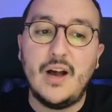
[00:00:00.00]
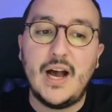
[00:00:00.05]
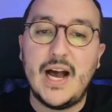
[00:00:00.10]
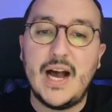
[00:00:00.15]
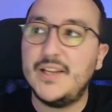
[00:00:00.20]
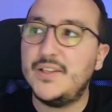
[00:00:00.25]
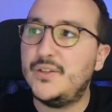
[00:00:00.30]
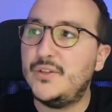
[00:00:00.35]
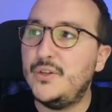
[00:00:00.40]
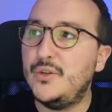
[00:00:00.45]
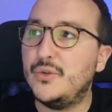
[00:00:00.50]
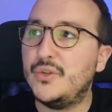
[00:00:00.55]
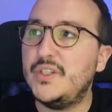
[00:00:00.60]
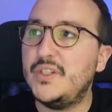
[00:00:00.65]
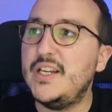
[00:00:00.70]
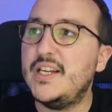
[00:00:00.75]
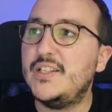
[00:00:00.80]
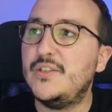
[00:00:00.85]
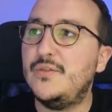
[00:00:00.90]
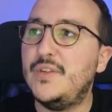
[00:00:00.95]
as your
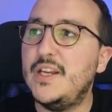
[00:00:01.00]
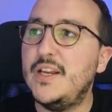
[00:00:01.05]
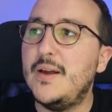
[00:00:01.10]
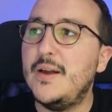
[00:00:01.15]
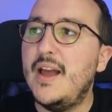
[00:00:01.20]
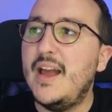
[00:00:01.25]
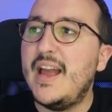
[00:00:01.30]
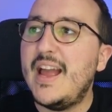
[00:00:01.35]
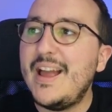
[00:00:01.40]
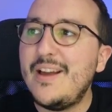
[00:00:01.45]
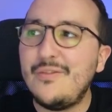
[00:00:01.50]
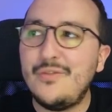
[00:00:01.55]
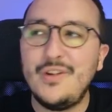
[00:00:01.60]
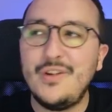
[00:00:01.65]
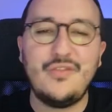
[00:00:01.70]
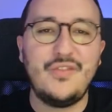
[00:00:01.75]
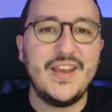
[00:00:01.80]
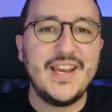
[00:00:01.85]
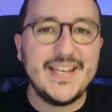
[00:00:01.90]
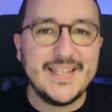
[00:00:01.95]
CSV,
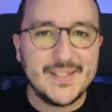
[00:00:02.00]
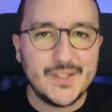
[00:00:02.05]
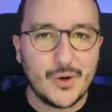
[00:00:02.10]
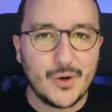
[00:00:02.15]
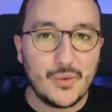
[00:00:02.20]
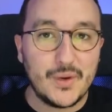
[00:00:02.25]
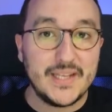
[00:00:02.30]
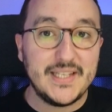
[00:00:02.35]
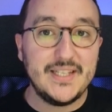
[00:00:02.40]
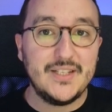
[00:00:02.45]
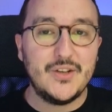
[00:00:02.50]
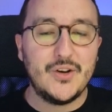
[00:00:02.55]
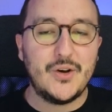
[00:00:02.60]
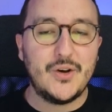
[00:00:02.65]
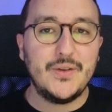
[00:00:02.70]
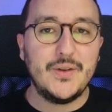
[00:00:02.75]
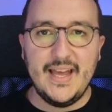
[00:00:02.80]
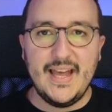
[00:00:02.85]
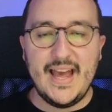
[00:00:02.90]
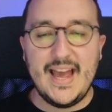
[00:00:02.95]
everything is already done.